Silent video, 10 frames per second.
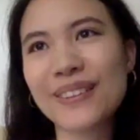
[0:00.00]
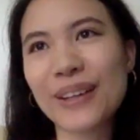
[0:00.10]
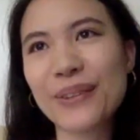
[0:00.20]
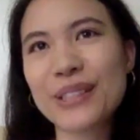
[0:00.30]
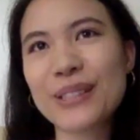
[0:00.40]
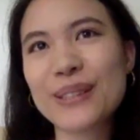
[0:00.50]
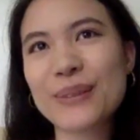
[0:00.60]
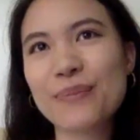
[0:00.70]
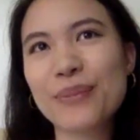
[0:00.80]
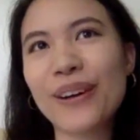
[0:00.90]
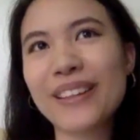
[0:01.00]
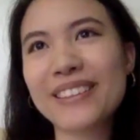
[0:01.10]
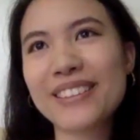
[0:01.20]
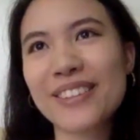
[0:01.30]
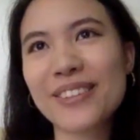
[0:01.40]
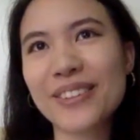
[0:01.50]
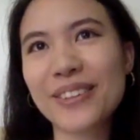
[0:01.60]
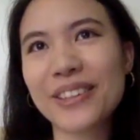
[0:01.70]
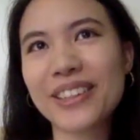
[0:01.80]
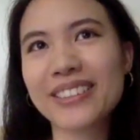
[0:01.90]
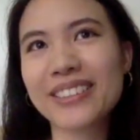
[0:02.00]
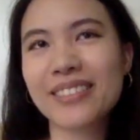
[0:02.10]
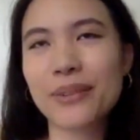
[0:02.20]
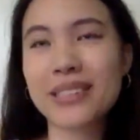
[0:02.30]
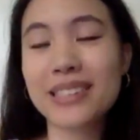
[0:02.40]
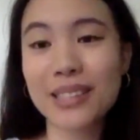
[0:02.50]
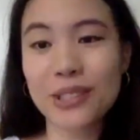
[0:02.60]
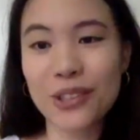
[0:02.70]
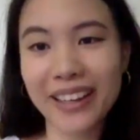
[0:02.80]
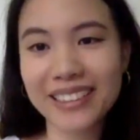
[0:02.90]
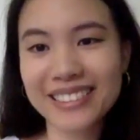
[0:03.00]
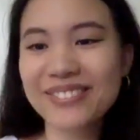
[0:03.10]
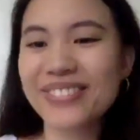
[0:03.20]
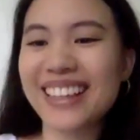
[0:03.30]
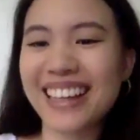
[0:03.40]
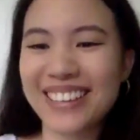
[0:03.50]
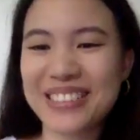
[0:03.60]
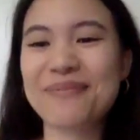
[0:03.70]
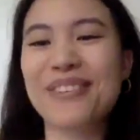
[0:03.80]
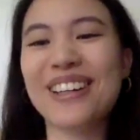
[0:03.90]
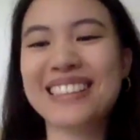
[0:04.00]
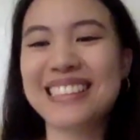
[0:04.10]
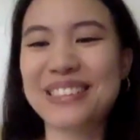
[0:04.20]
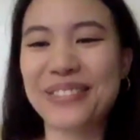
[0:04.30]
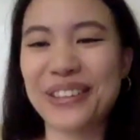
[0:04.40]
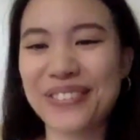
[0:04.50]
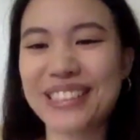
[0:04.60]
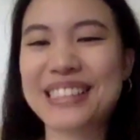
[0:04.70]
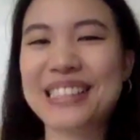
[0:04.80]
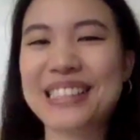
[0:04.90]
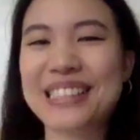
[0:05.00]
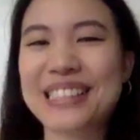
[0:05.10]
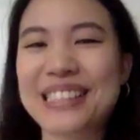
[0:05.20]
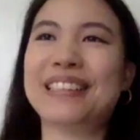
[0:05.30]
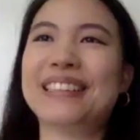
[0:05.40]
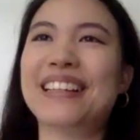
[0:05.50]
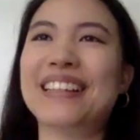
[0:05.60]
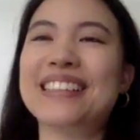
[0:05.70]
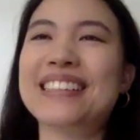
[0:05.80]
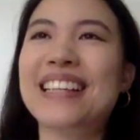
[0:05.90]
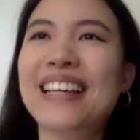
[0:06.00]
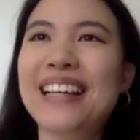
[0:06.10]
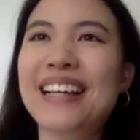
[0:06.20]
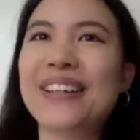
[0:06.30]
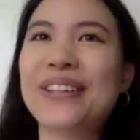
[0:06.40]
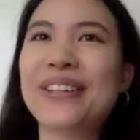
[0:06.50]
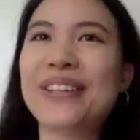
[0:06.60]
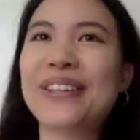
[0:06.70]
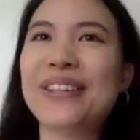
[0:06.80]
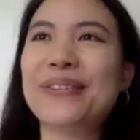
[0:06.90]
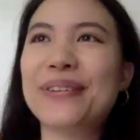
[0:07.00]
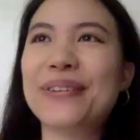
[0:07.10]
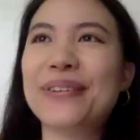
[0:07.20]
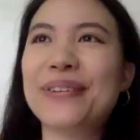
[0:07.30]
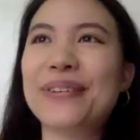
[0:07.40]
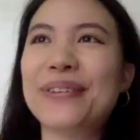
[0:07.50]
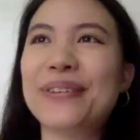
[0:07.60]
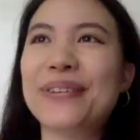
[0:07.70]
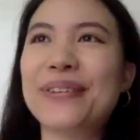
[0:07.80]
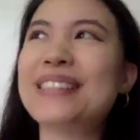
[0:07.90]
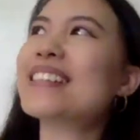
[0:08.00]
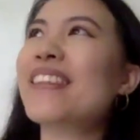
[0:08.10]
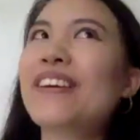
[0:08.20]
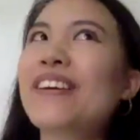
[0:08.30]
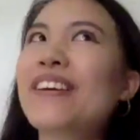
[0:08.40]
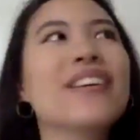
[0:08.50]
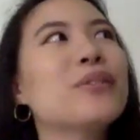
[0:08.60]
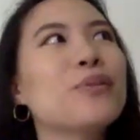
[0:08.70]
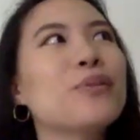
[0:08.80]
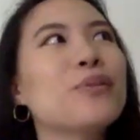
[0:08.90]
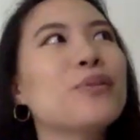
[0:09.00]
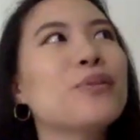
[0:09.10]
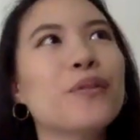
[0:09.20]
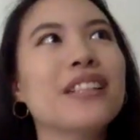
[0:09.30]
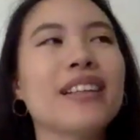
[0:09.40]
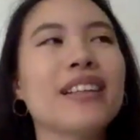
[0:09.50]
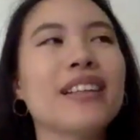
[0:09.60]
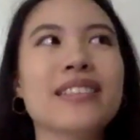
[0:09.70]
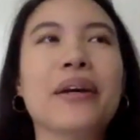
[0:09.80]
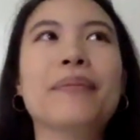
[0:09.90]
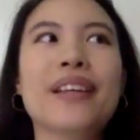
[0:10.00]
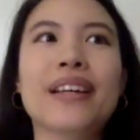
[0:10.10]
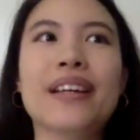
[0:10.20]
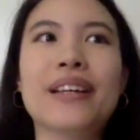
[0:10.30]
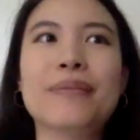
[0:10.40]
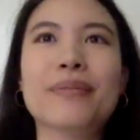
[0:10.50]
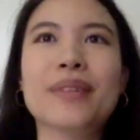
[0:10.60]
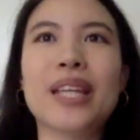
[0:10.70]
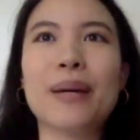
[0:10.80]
I was brought, or I wouldn't say dragged, but I was brought into my first kickboxing class when I was, I think I was 15 at that time.